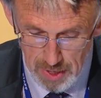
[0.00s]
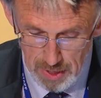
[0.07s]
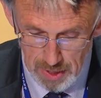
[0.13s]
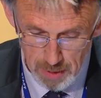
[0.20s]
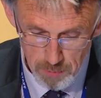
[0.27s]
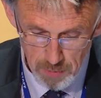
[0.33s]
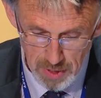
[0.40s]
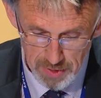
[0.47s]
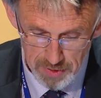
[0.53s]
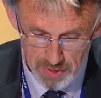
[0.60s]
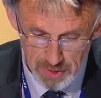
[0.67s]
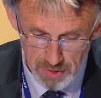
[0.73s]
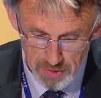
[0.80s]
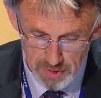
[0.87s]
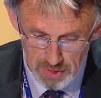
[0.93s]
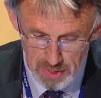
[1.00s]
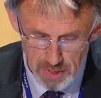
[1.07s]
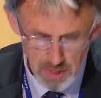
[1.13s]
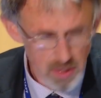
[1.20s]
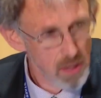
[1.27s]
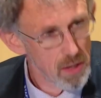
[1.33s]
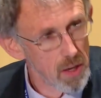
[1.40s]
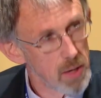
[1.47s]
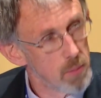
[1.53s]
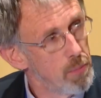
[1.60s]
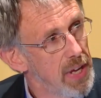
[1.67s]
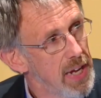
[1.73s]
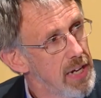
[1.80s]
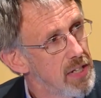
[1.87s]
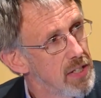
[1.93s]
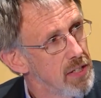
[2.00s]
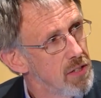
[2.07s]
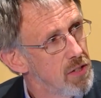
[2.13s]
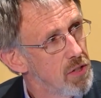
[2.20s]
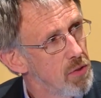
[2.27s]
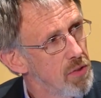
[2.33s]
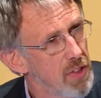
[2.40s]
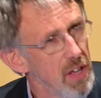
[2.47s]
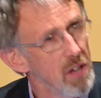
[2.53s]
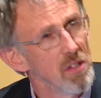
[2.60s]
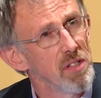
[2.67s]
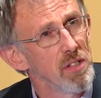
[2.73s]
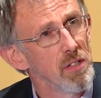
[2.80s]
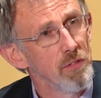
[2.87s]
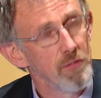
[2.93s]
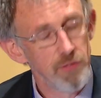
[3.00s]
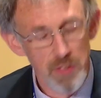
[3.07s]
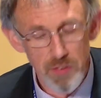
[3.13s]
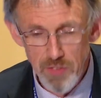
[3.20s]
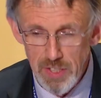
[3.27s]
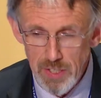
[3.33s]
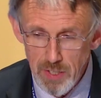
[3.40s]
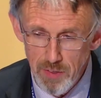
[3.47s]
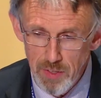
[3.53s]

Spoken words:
I think it peaked in 2015,